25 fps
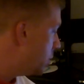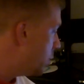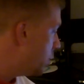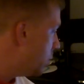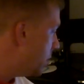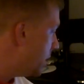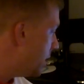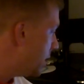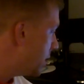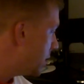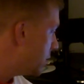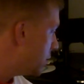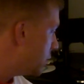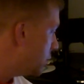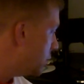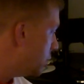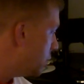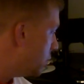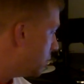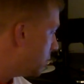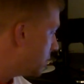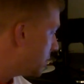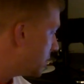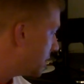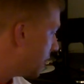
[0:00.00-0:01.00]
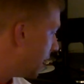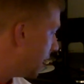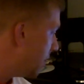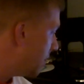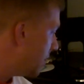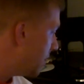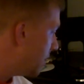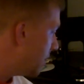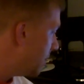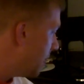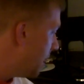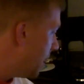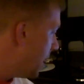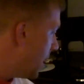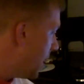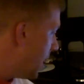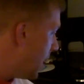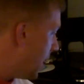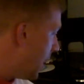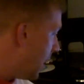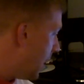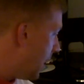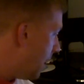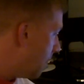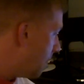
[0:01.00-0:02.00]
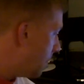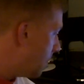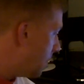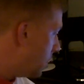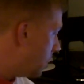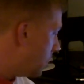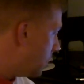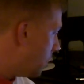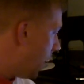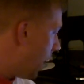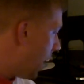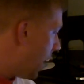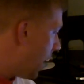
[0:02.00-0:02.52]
the week 2 assignment, you